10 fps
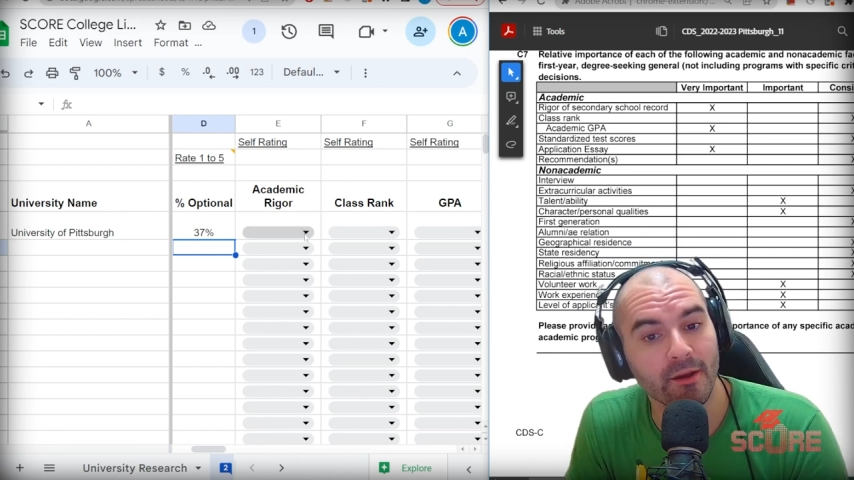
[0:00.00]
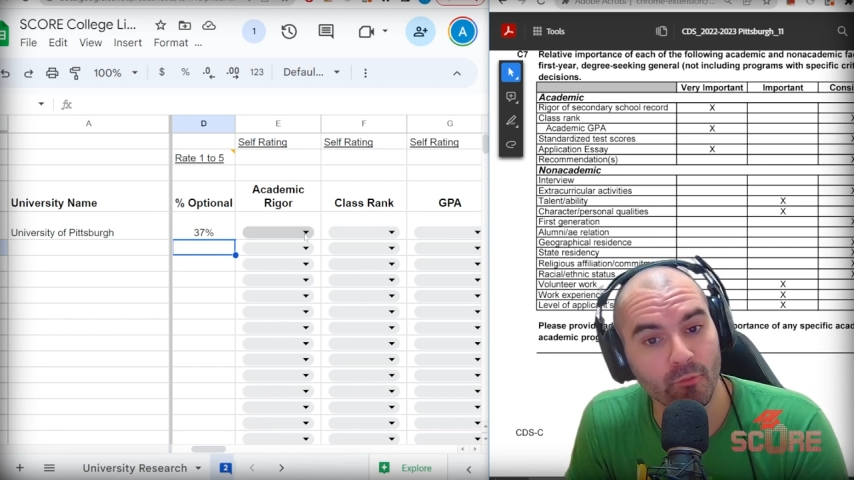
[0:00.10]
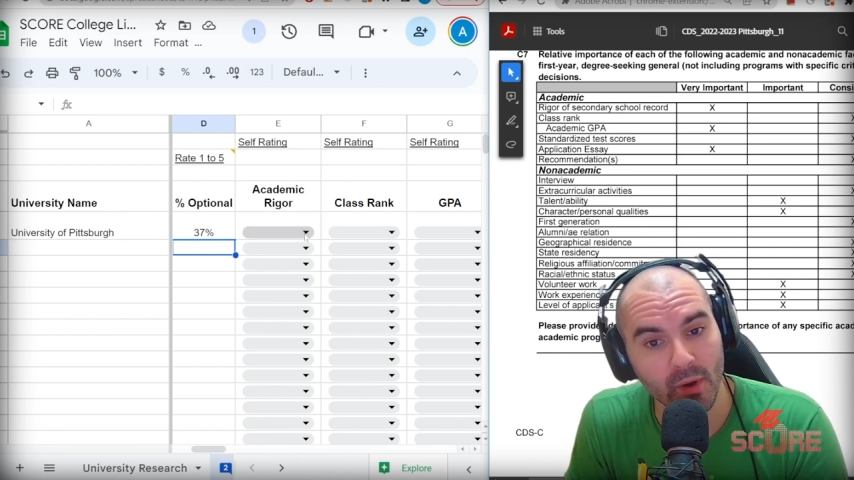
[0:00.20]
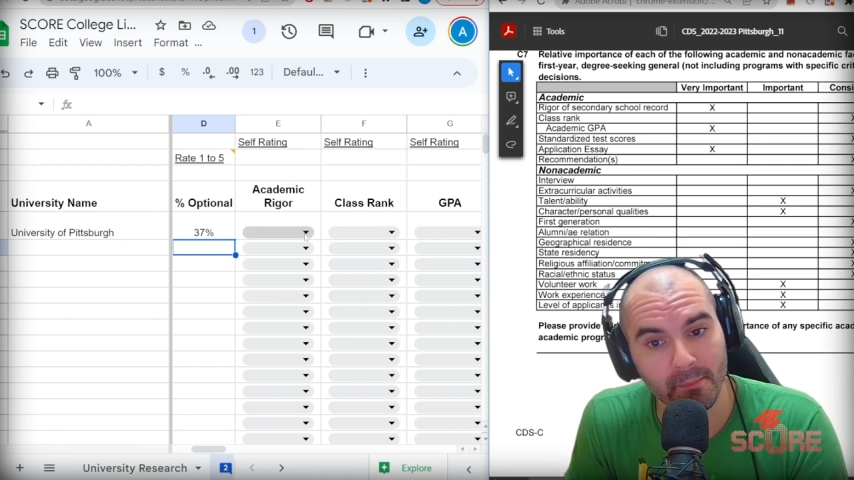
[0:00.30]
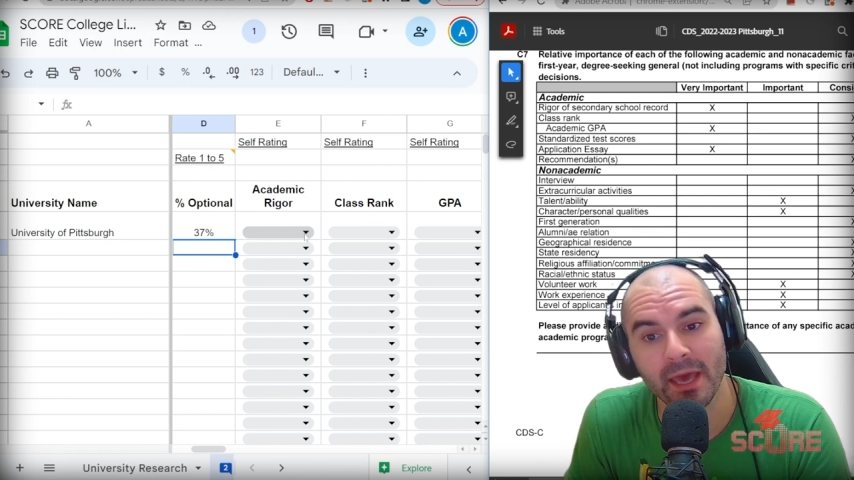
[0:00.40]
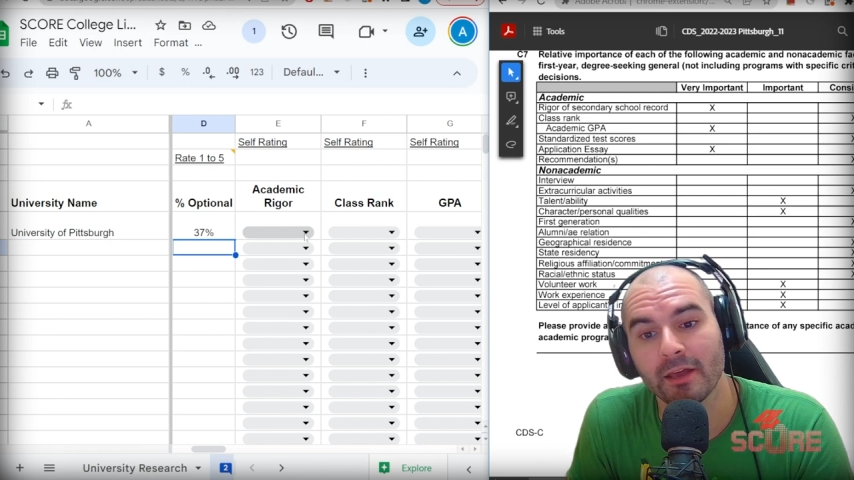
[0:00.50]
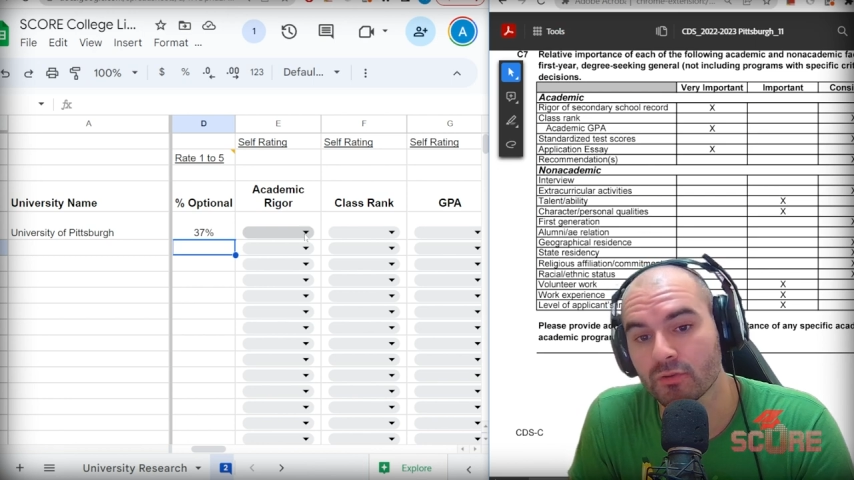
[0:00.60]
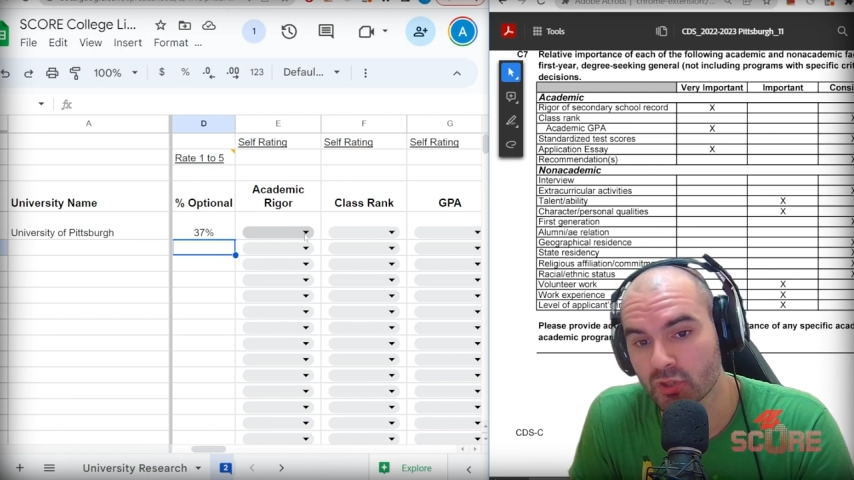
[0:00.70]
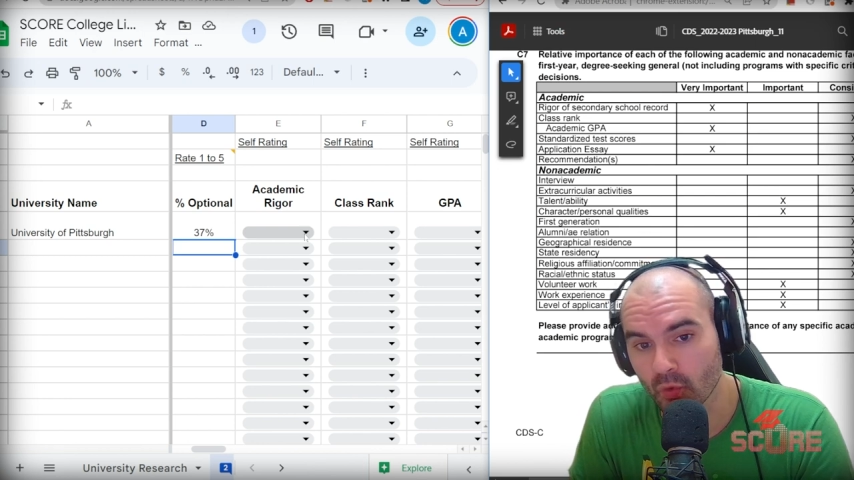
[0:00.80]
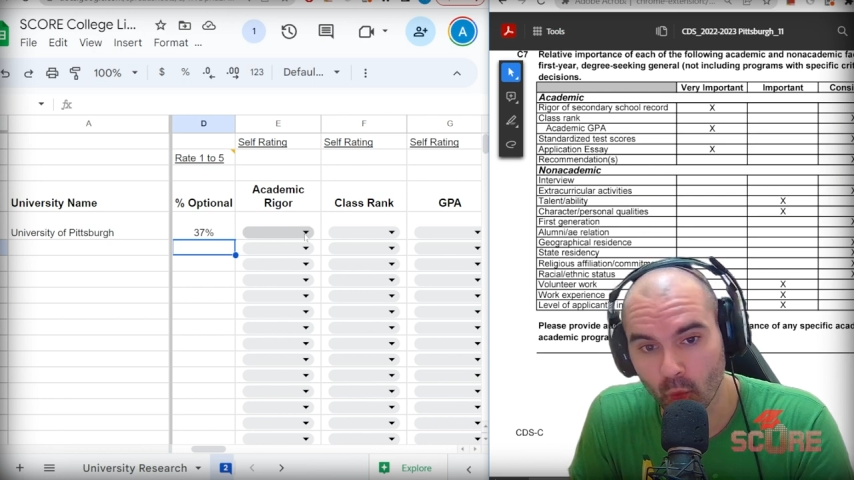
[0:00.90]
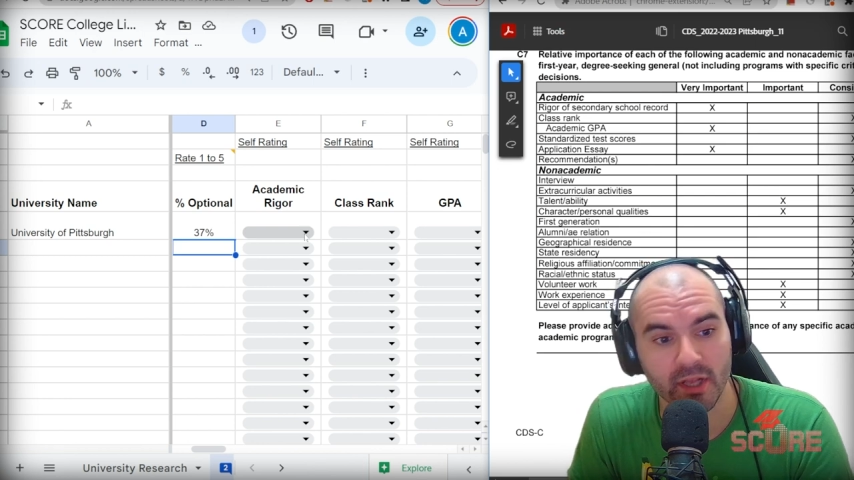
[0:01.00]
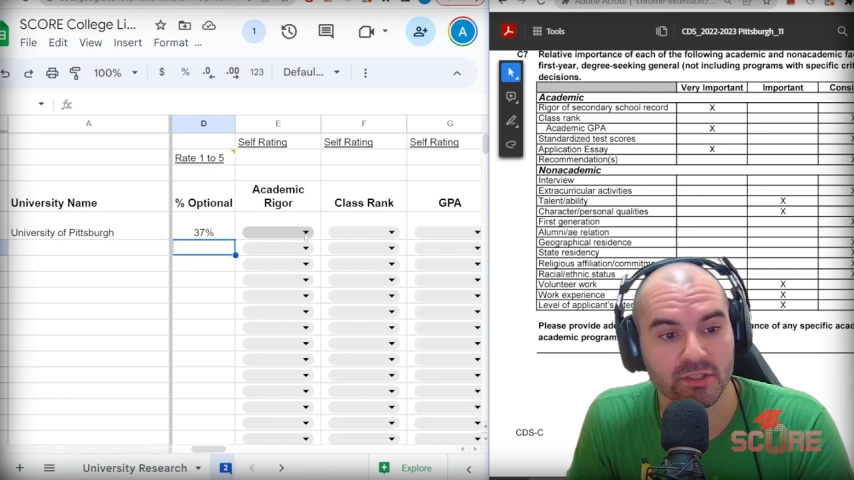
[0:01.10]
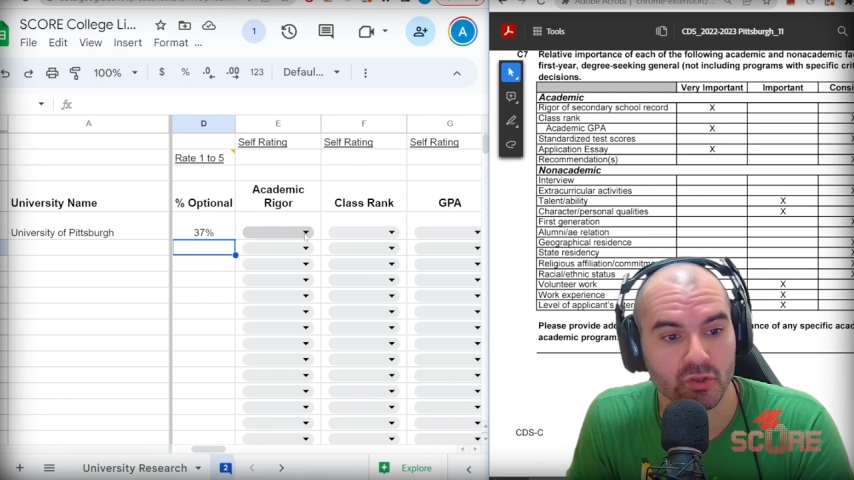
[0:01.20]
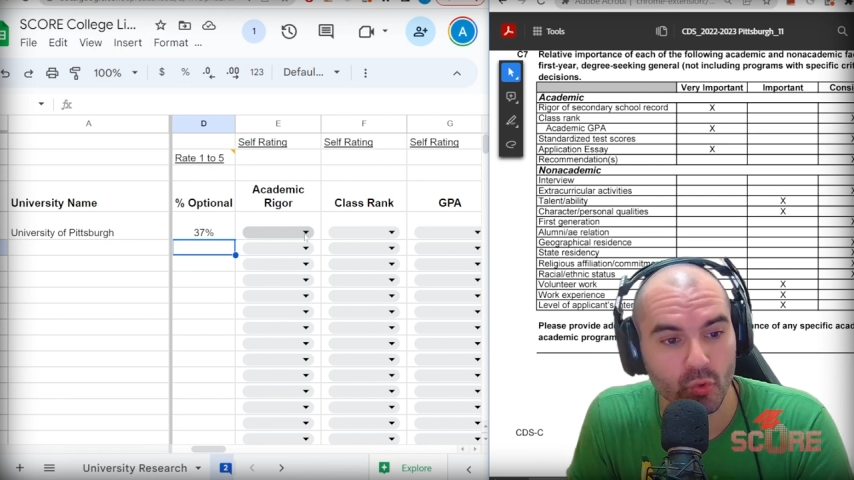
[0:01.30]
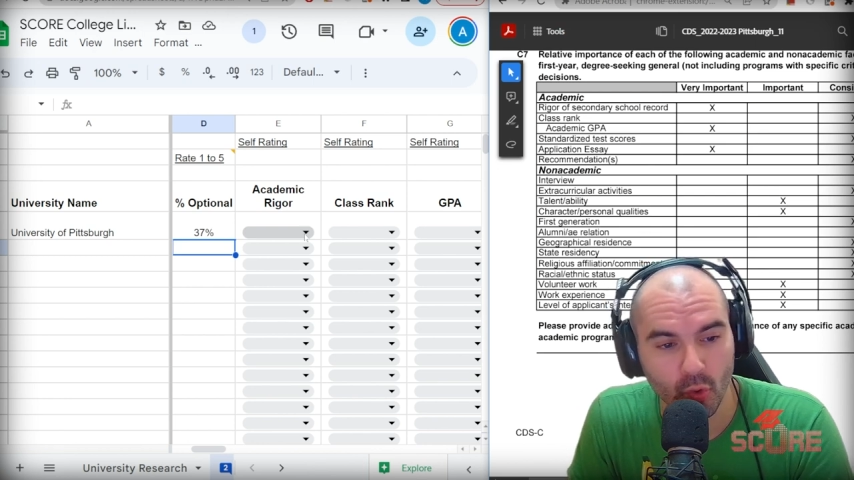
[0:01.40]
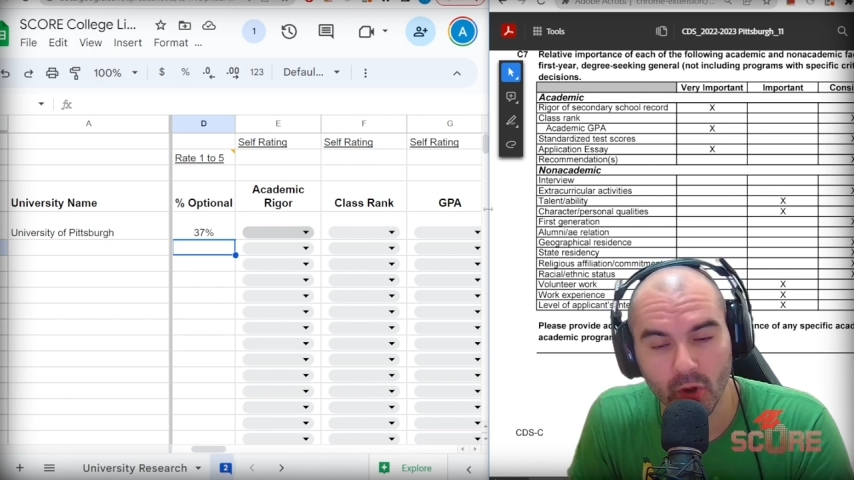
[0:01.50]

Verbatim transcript: of what matters to what school.